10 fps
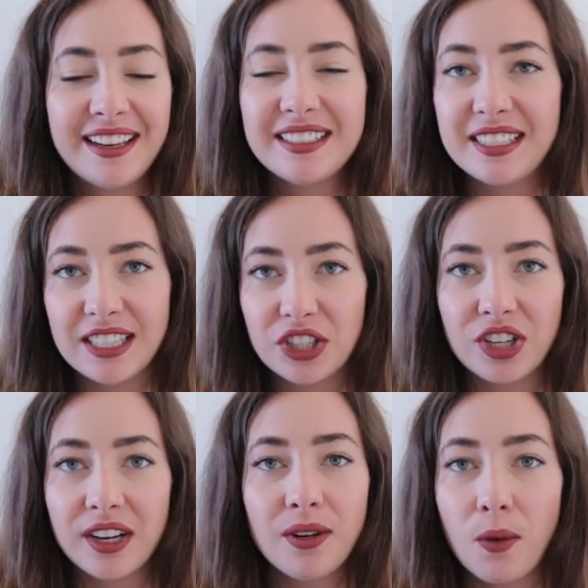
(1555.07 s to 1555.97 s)

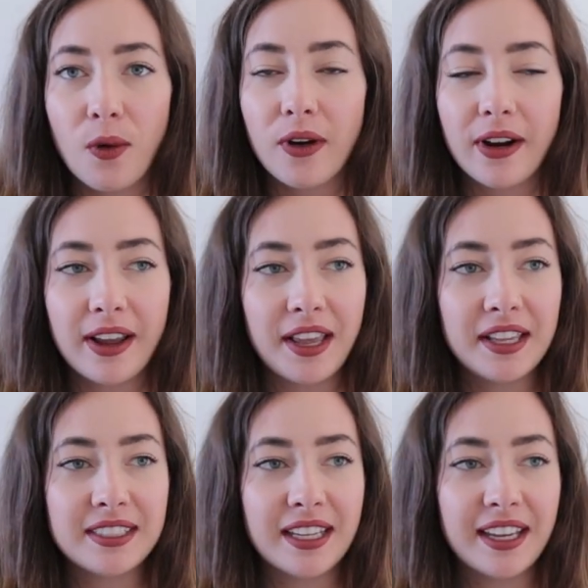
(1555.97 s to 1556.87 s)
decision, or
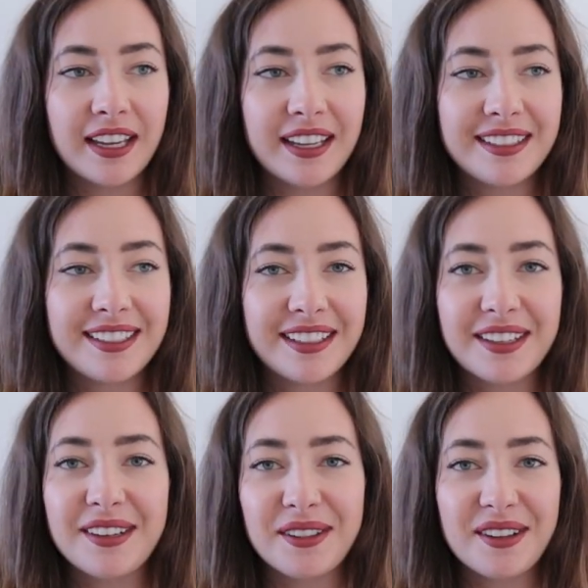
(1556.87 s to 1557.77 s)
is it
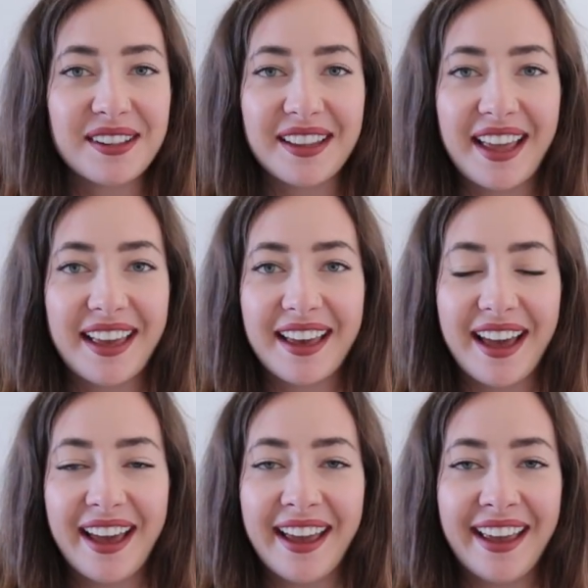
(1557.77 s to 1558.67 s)
gonna look like
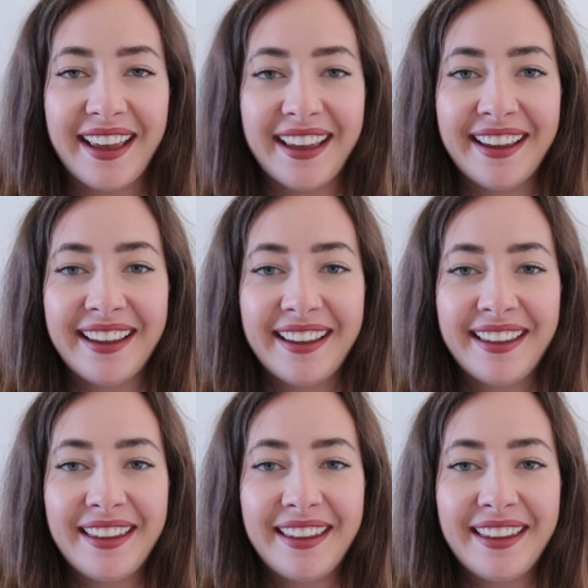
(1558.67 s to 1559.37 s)
I,